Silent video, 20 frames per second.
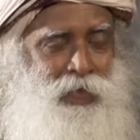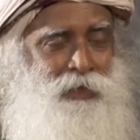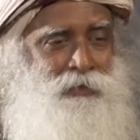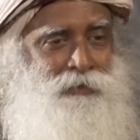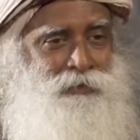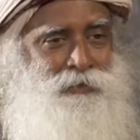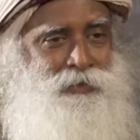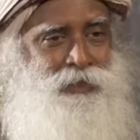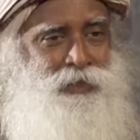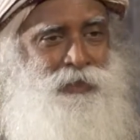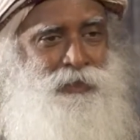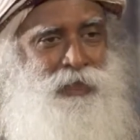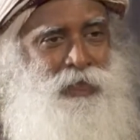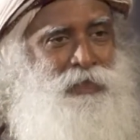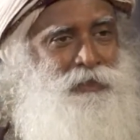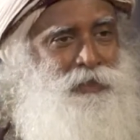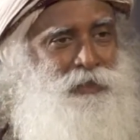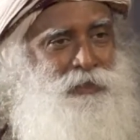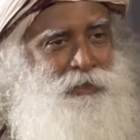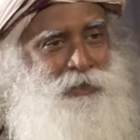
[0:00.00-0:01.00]
not in
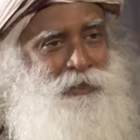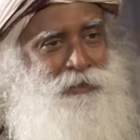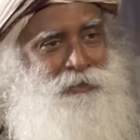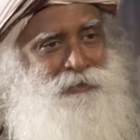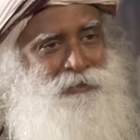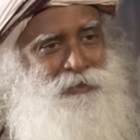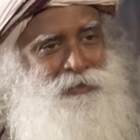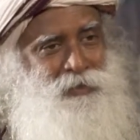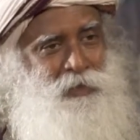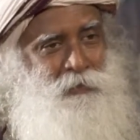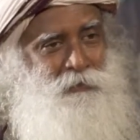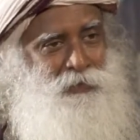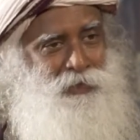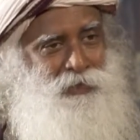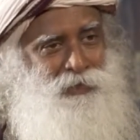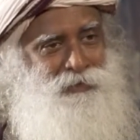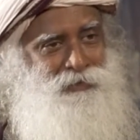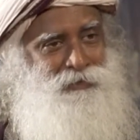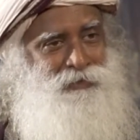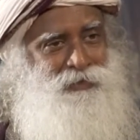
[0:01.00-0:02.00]
dissecting
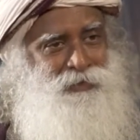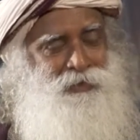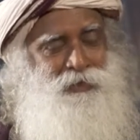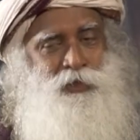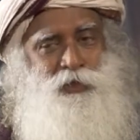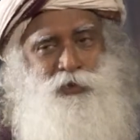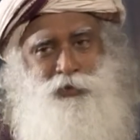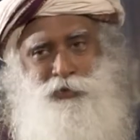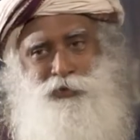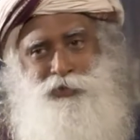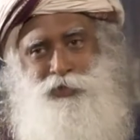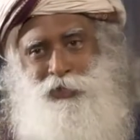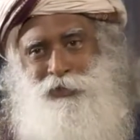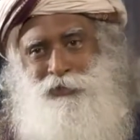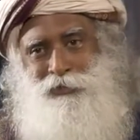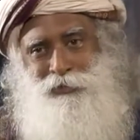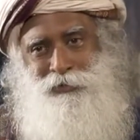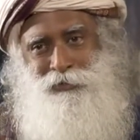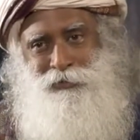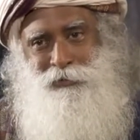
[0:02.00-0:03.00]
something,
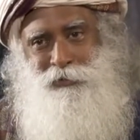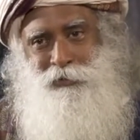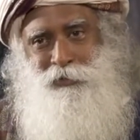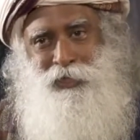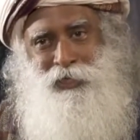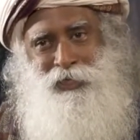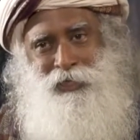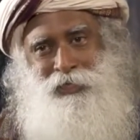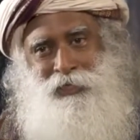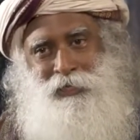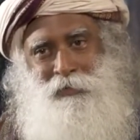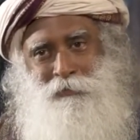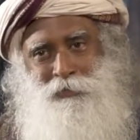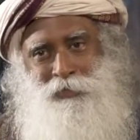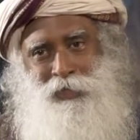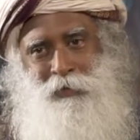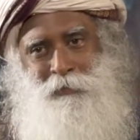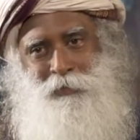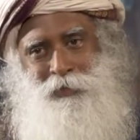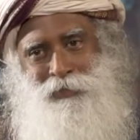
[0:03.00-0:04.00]
just looking and
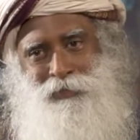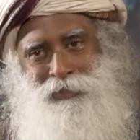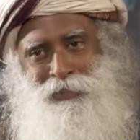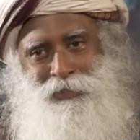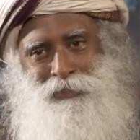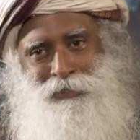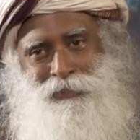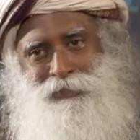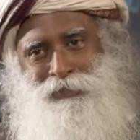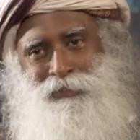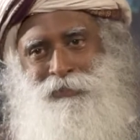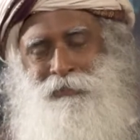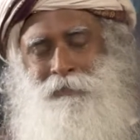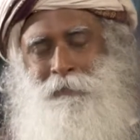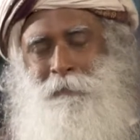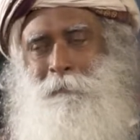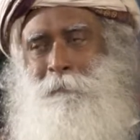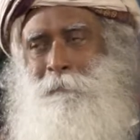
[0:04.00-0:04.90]
observing things.